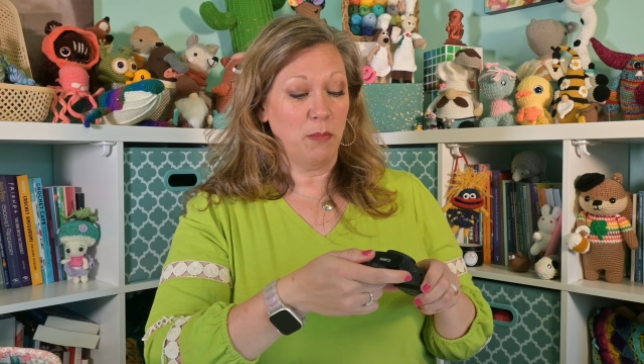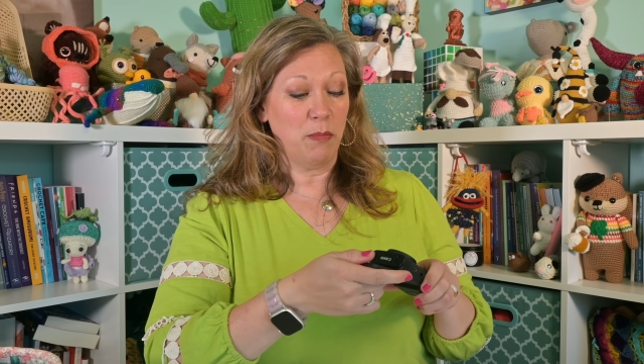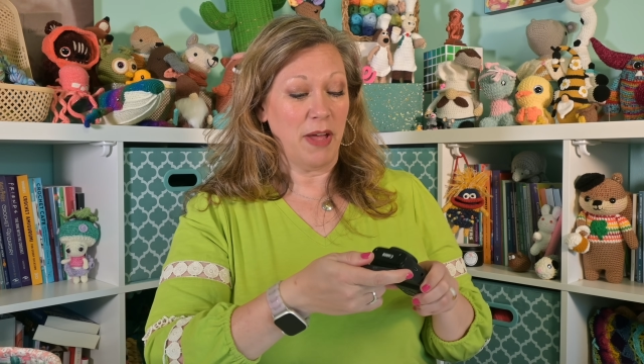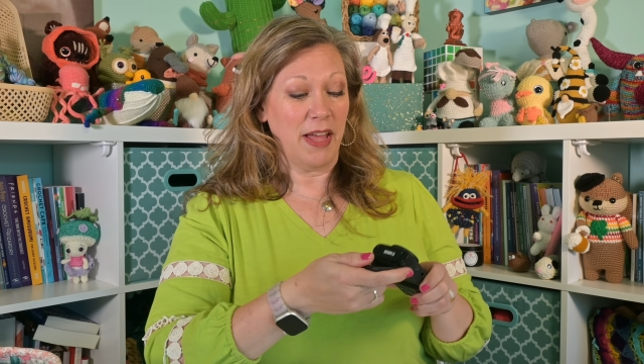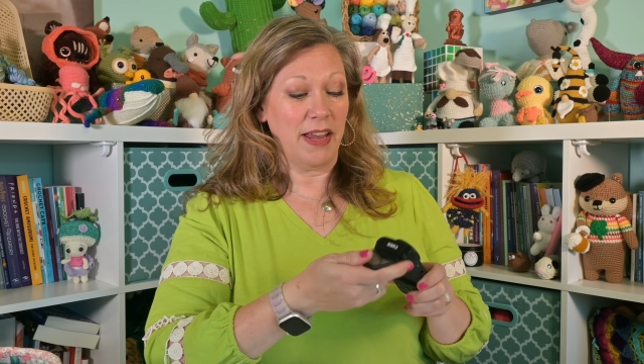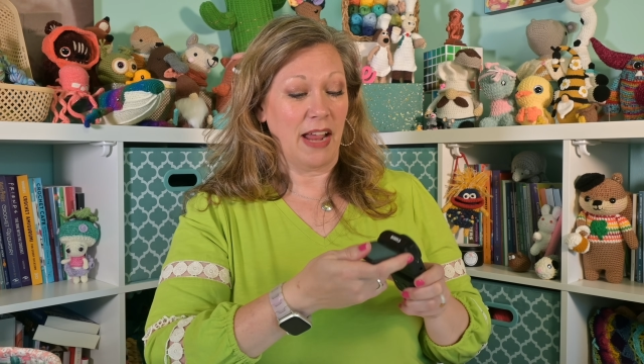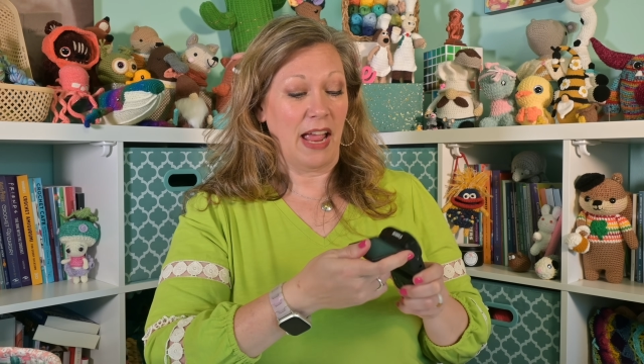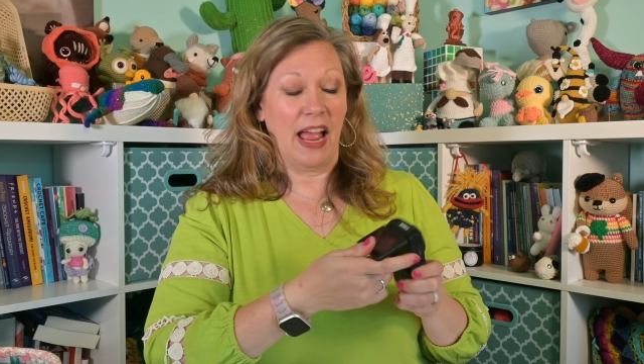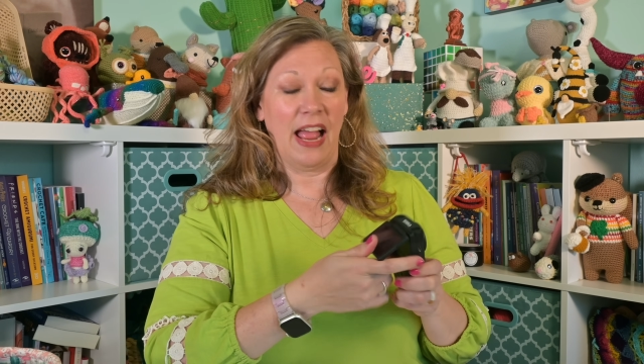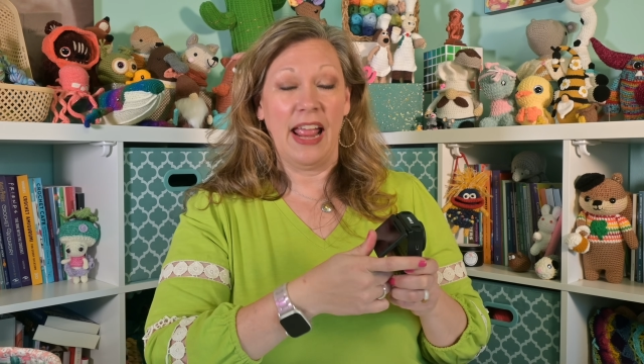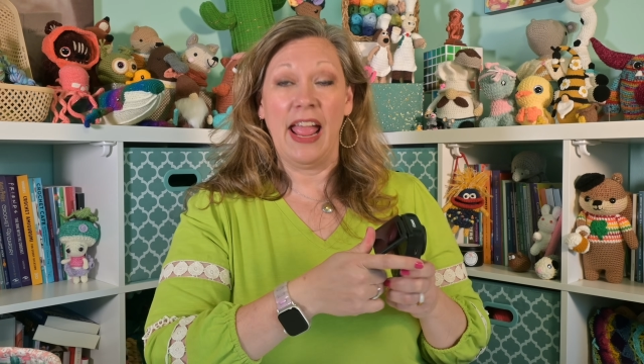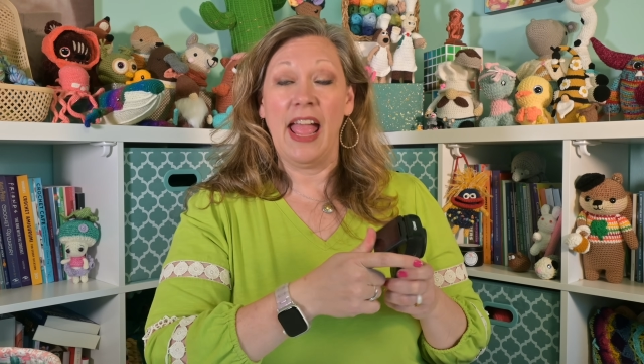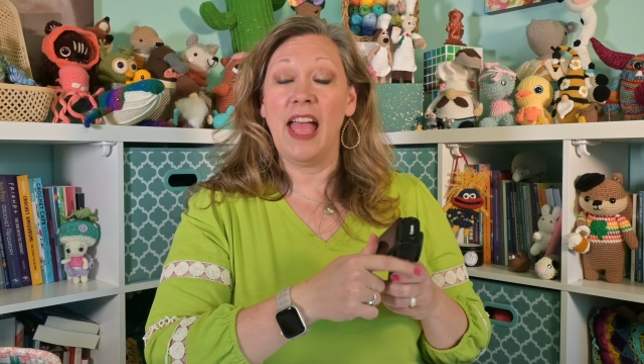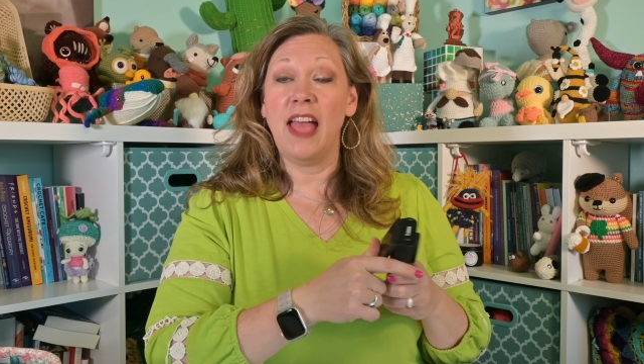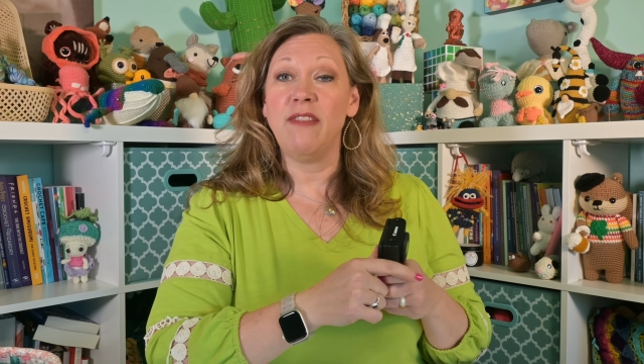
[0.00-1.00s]
But I
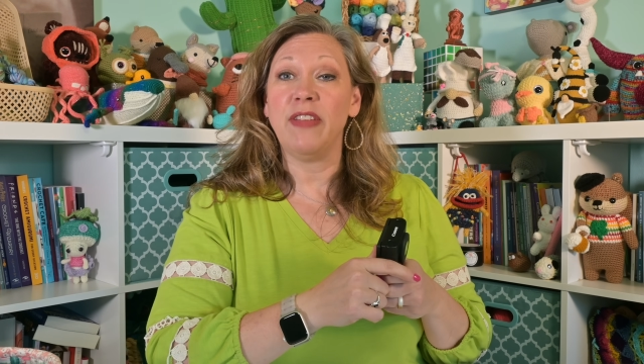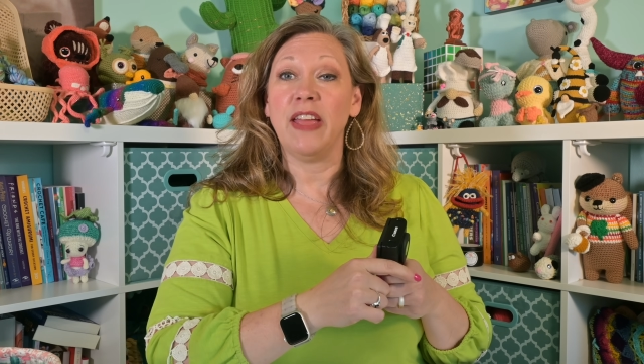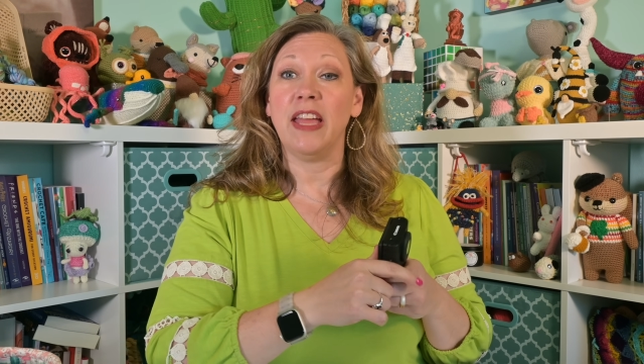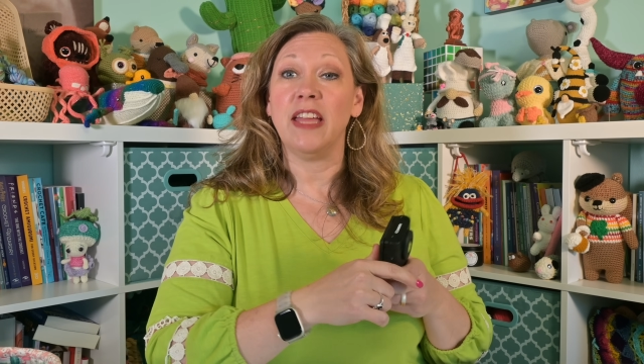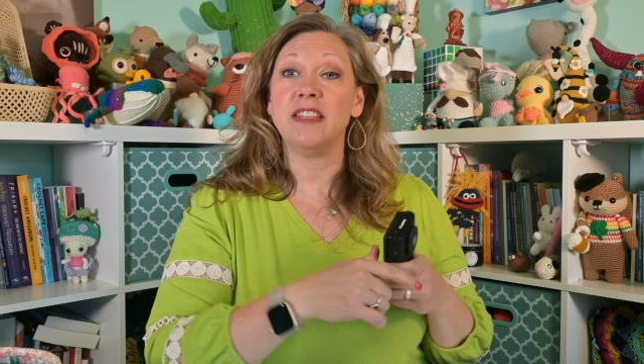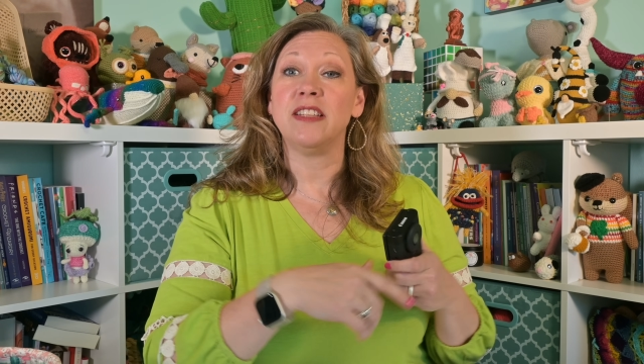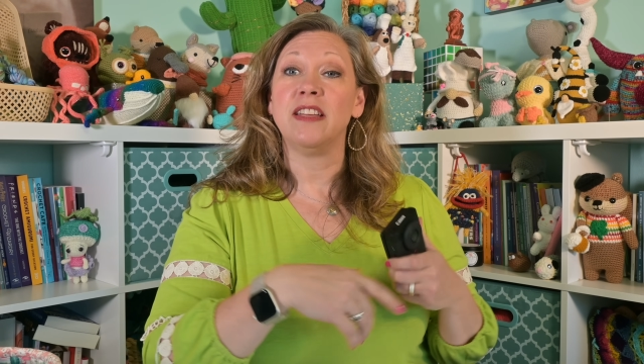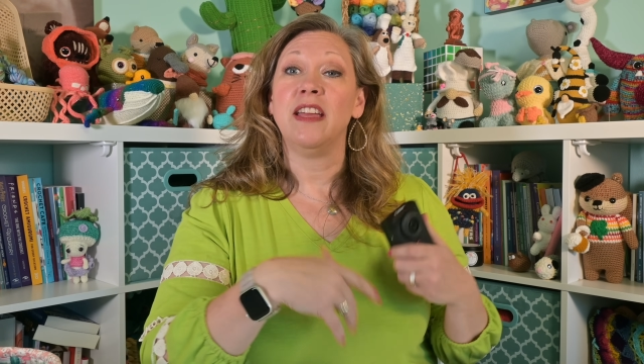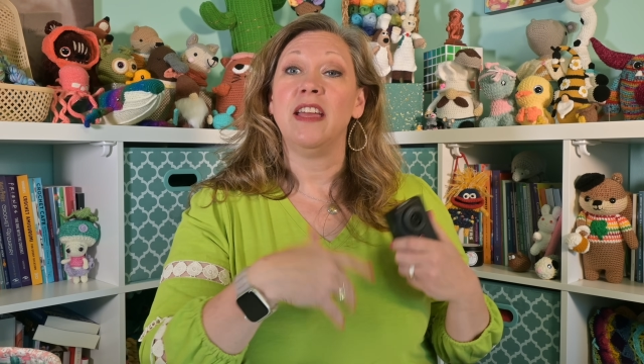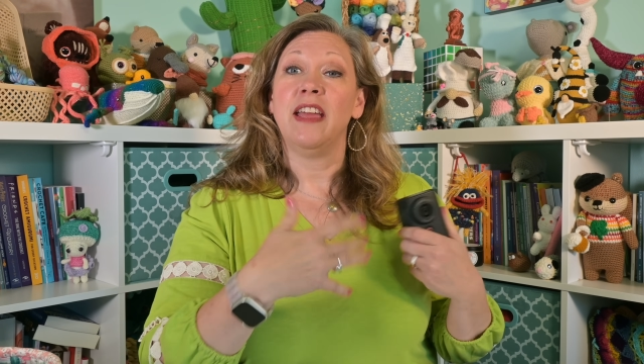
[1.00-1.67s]
have it